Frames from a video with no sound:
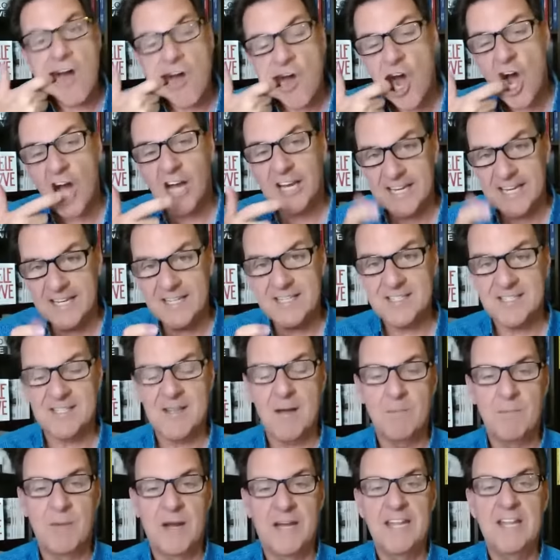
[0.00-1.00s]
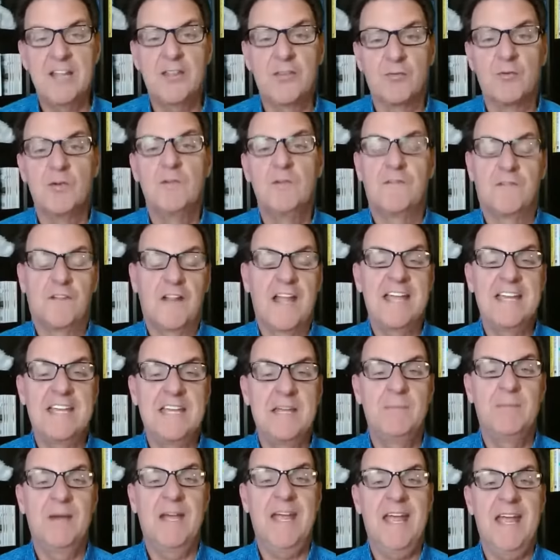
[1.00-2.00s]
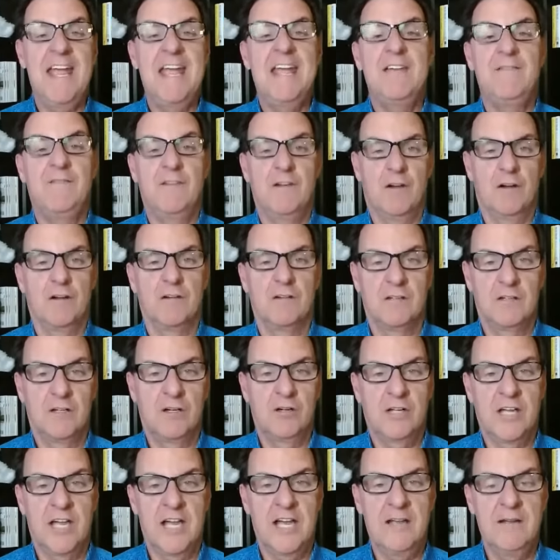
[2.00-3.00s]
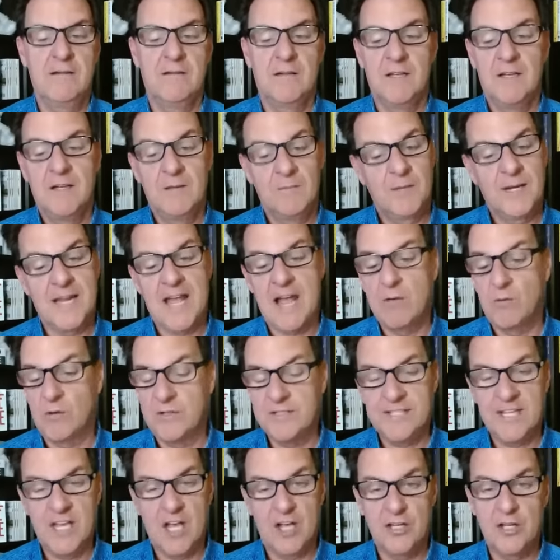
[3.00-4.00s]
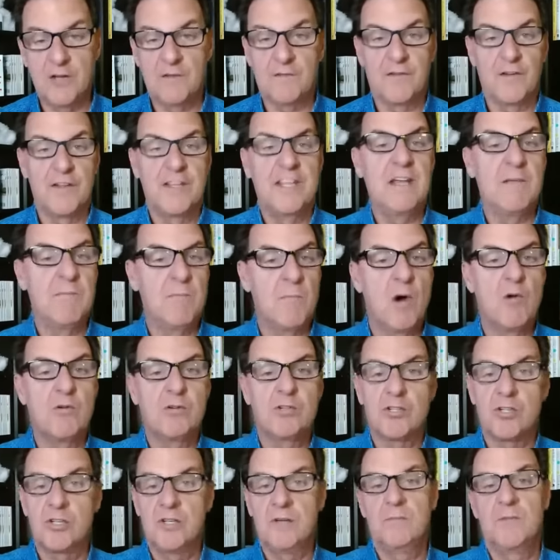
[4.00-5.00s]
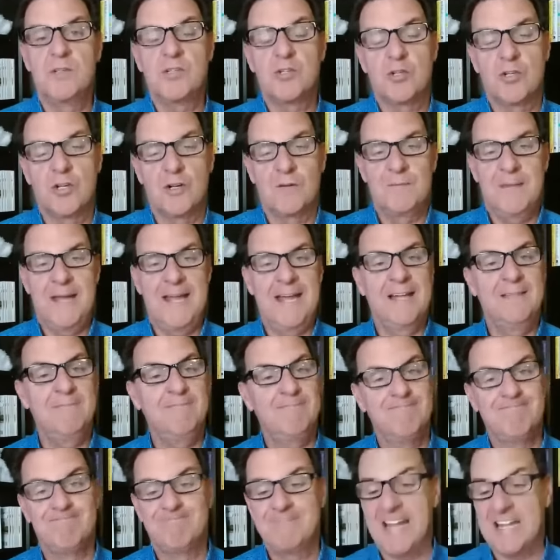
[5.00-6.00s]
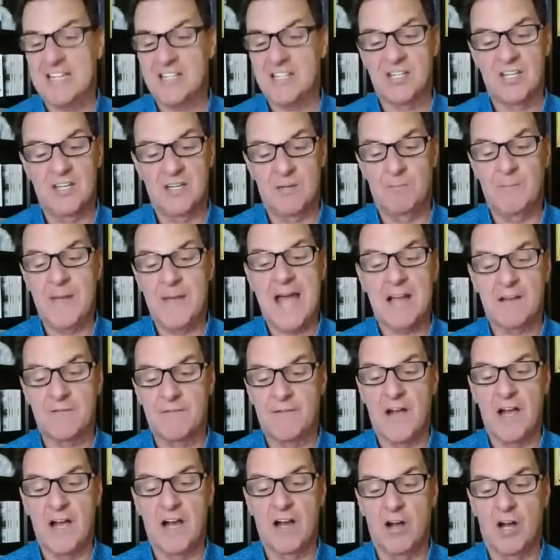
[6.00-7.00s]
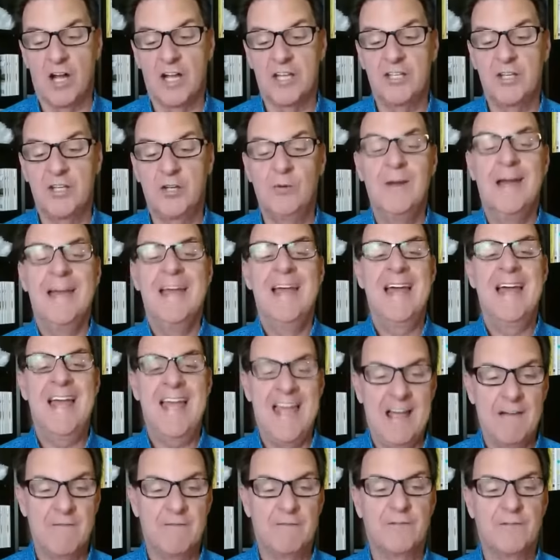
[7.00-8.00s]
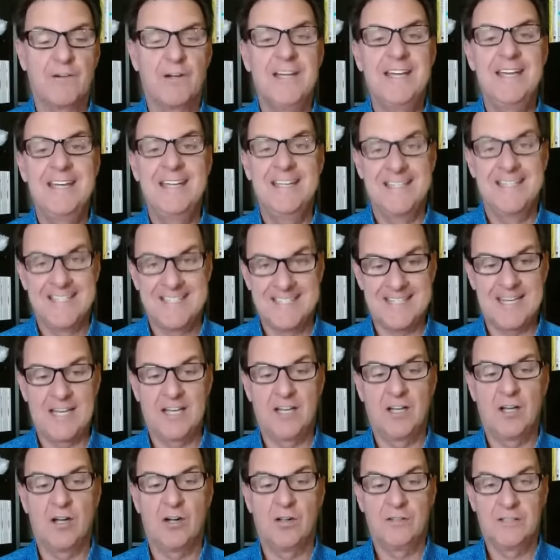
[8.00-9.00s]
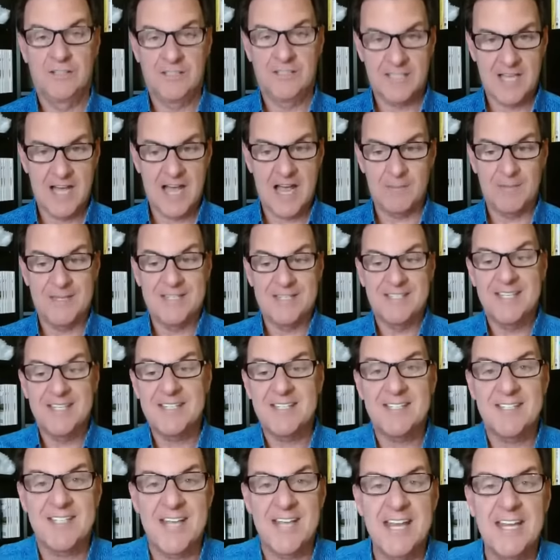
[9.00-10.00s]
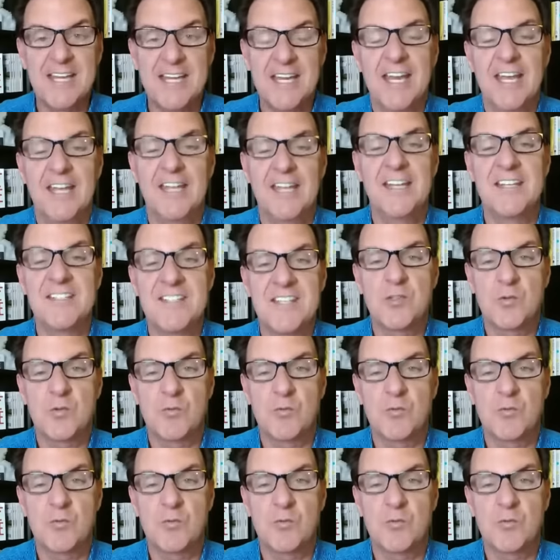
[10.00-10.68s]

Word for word: hooking somebody through flaky behavior, okay? But I will tell you, for the emotionally mature man, that's going to backfire on you every single time. Is this sinking in? Is